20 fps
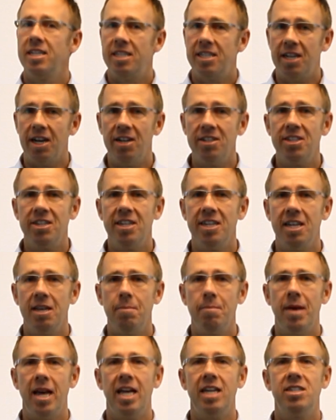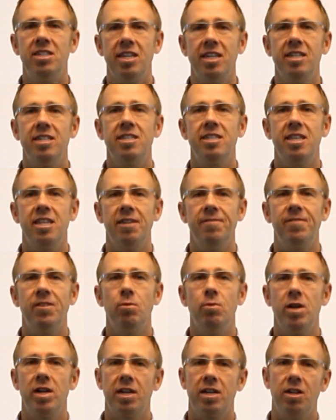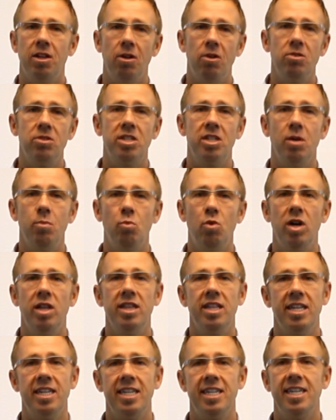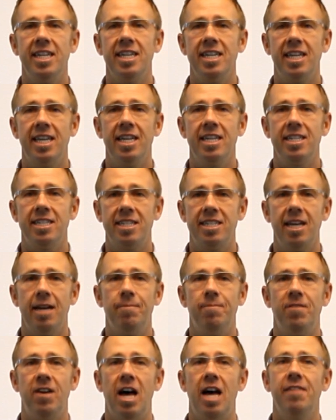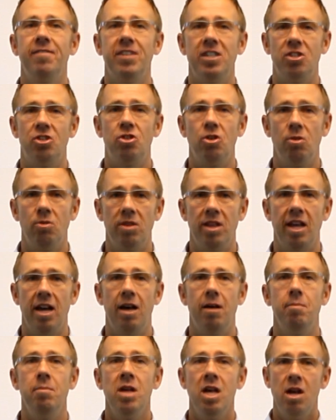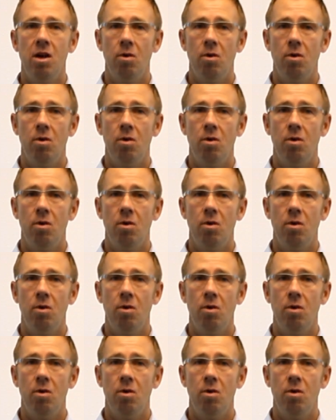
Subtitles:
Doesn't it make sense that if you want to close someone, then you need to get to step 5 and show them